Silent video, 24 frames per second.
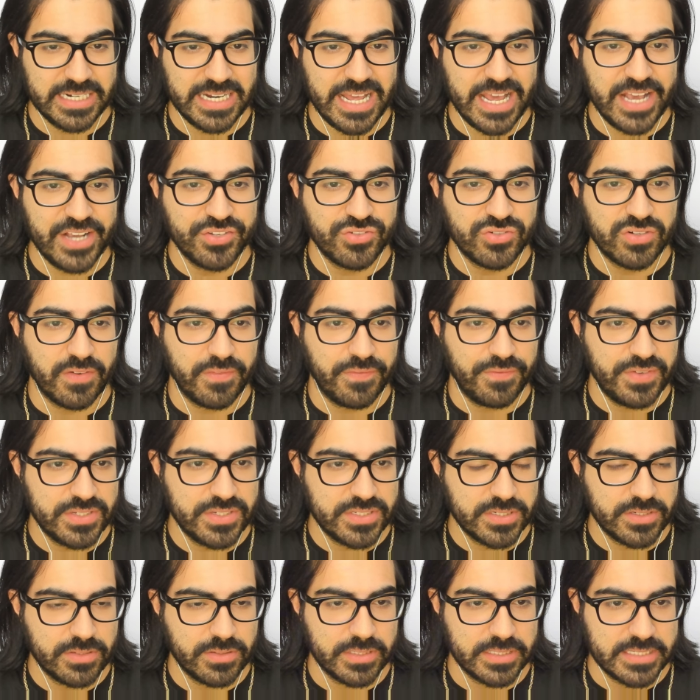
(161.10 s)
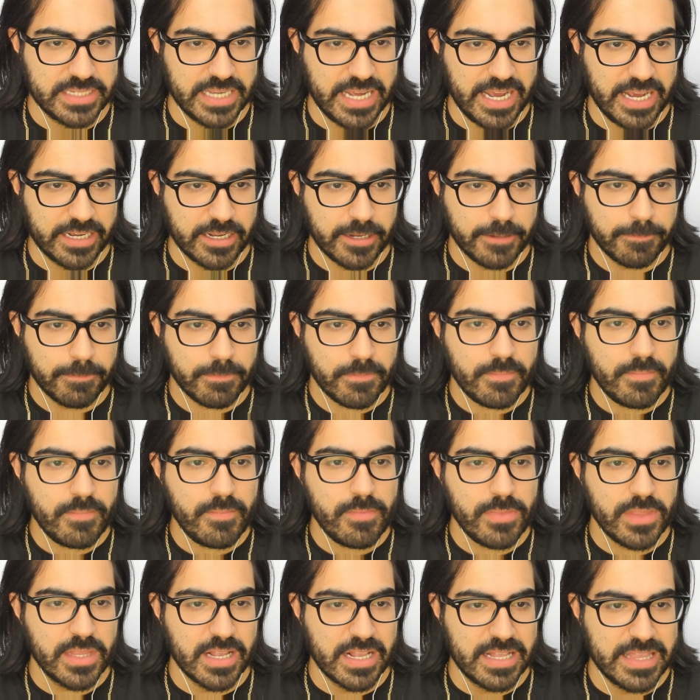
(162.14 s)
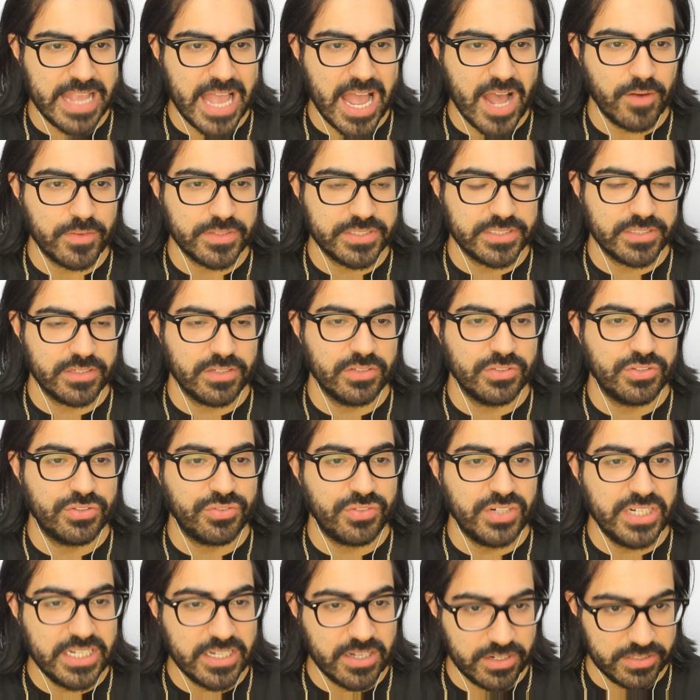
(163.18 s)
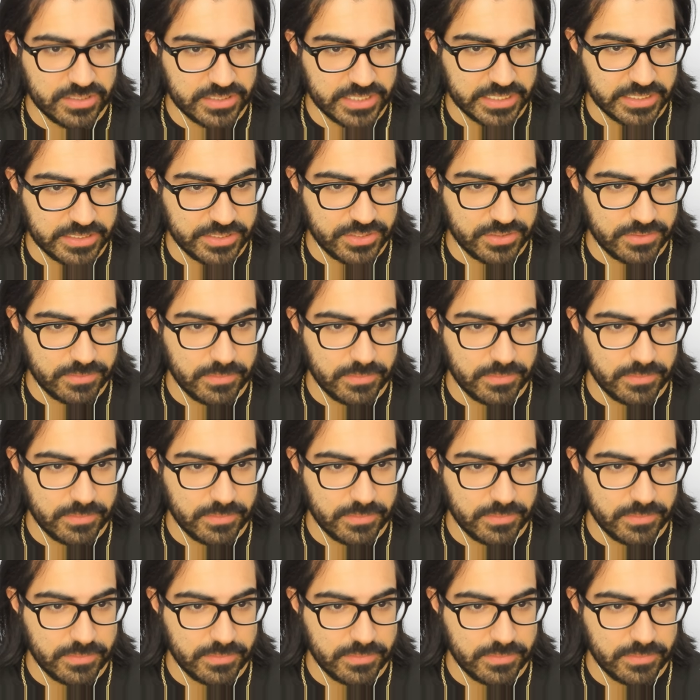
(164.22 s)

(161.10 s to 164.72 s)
extra physical attack. Now is 300